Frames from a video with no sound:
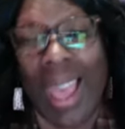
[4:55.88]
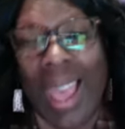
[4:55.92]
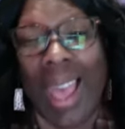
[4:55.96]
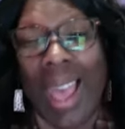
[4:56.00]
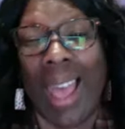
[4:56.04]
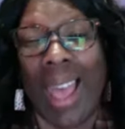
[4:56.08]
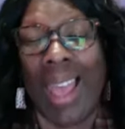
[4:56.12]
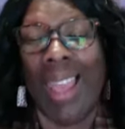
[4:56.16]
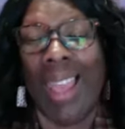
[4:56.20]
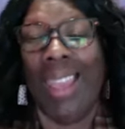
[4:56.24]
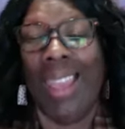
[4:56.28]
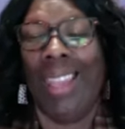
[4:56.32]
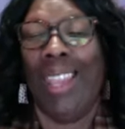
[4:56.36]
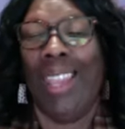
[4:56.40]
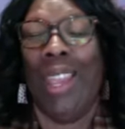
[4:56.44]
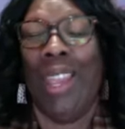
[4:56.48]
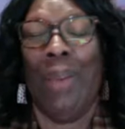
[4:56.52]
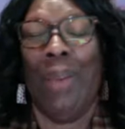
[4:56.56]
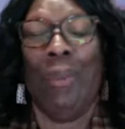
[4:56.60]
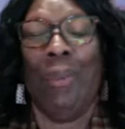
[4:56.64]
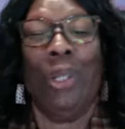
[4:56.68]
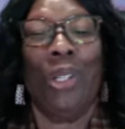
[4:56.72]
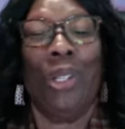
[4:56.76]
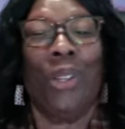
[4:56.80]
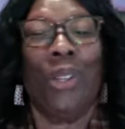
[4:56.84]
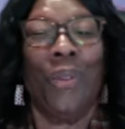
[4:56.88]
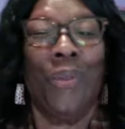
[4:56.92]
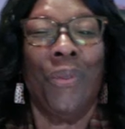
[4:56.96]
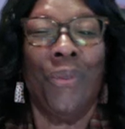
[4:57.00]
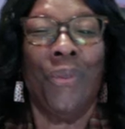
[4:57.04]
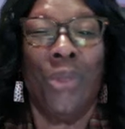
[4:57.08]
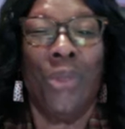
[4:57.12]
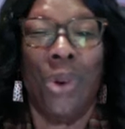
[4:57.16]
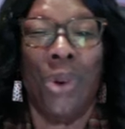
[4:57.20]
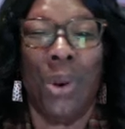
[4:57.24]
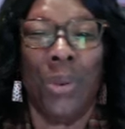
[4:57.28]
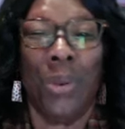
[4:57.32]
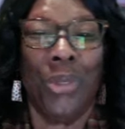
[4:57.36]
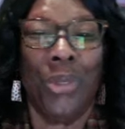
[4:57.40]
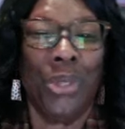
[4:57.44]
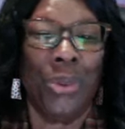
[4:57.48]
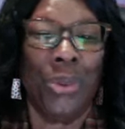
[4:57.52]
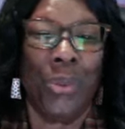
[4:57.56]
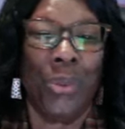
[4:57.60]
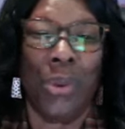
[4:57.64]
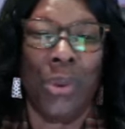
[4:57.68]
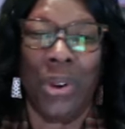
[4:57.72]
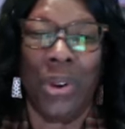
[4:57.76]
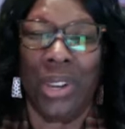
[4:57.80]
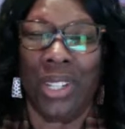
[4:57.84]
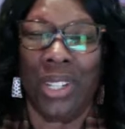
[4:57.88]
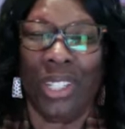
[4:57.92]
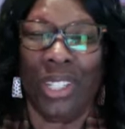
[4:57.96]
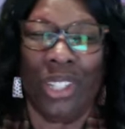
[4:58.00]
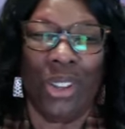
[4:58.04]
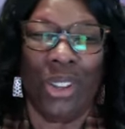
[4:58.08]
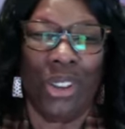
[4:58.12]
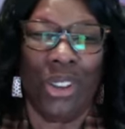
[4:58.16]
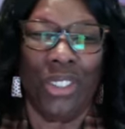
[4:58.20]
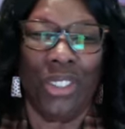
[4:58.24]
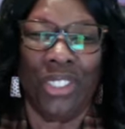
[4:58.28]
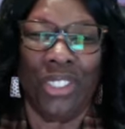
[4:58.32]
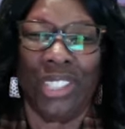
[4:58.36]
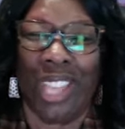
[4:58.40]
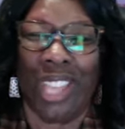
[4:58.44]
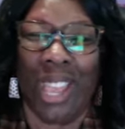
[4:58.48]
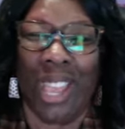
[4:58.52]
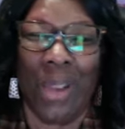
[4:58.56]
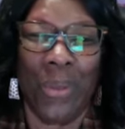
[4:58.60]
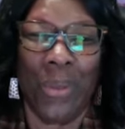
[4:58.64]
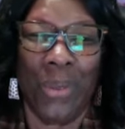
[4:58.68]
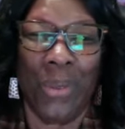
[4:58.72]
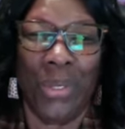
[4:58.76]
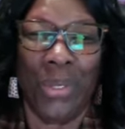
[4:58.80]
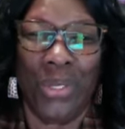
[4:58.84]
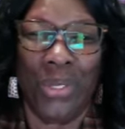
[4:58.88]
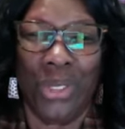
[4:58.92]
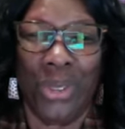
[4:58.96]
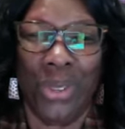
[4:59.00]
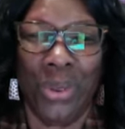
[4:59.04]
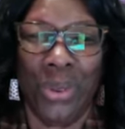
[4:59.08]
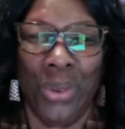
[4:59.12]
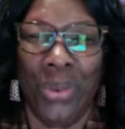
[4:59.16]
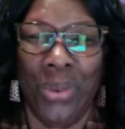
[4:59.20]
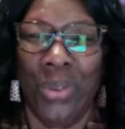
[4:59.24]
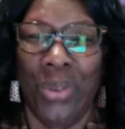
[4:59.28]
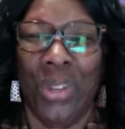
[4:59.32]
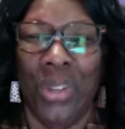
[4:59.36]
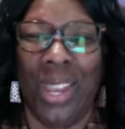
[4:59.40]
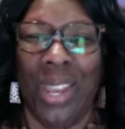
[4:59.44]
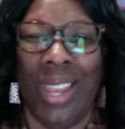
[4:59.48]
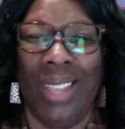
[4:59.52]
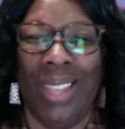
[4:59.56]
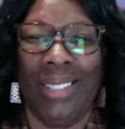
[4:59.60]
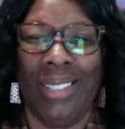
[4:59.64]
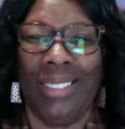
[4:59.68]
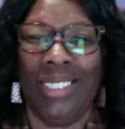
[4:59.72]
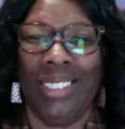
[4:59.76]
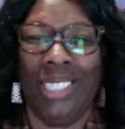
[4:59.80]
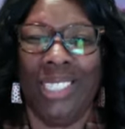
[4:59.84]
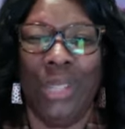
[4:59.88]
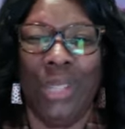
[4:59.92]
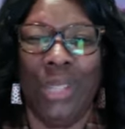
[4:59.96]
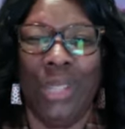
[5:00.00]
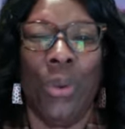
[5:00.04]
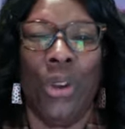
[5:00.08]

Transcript: I am looking forward to working alongside with you and seeing